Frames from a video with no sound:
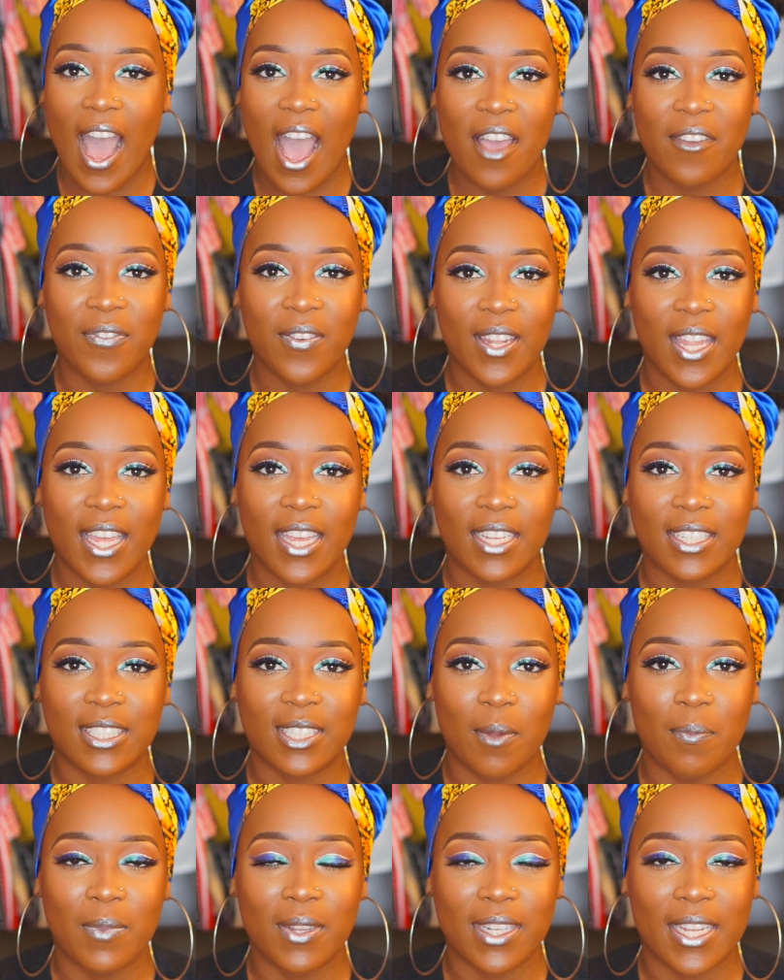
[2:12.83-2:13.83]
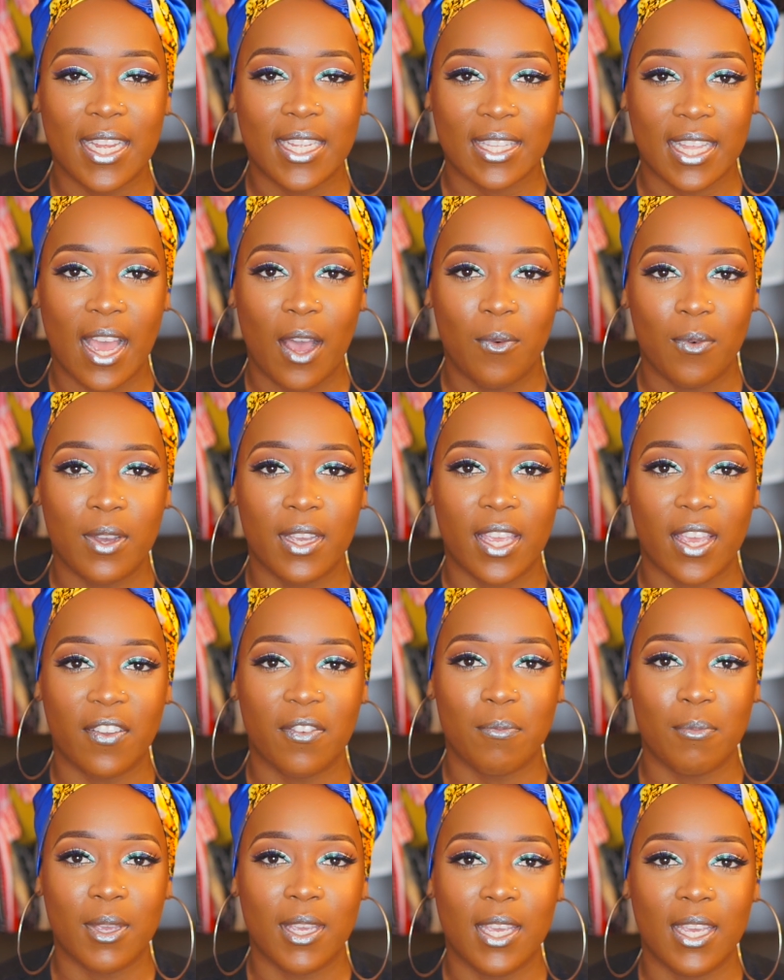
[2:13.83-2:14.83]
I feel like something like that will
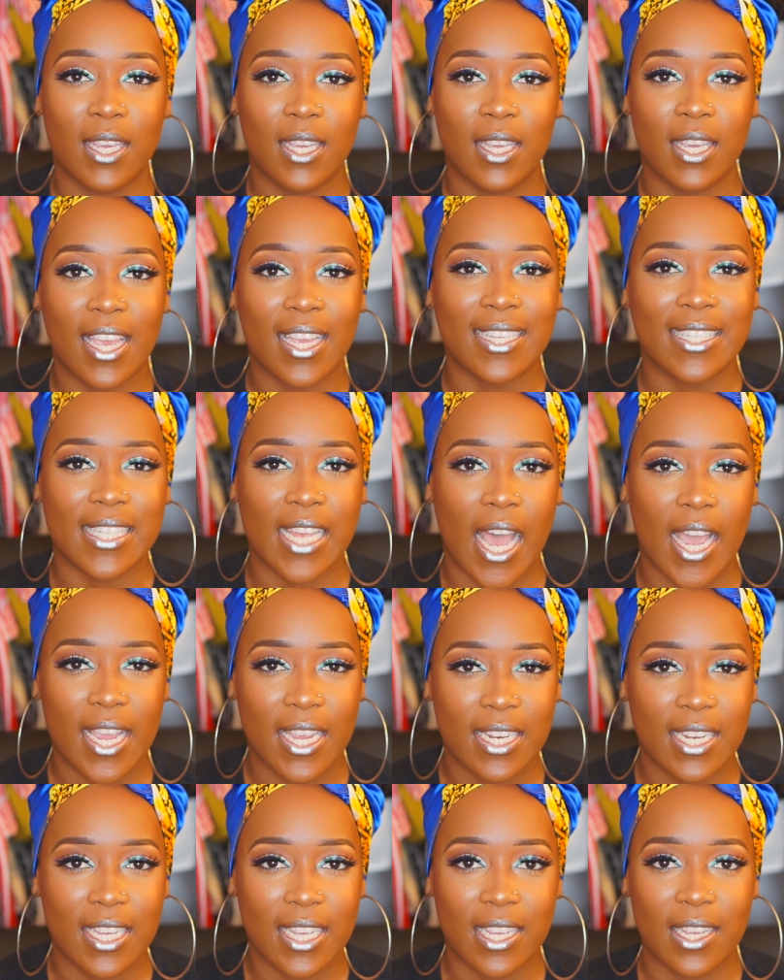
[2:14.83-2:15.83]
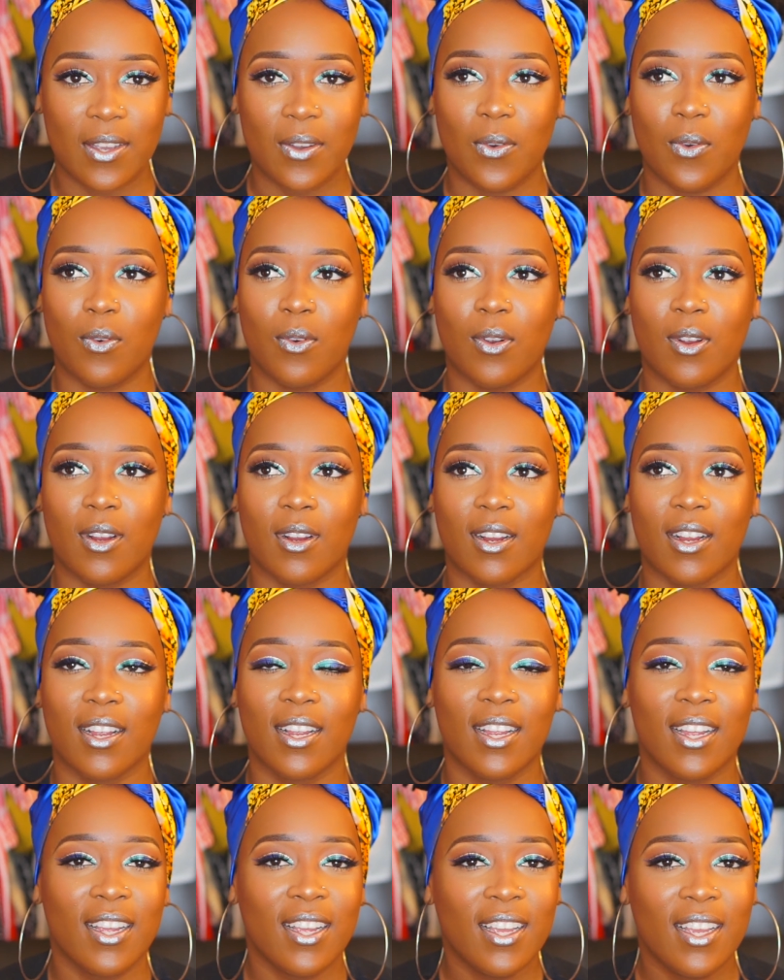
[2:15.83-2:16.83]
give me anxiety, or,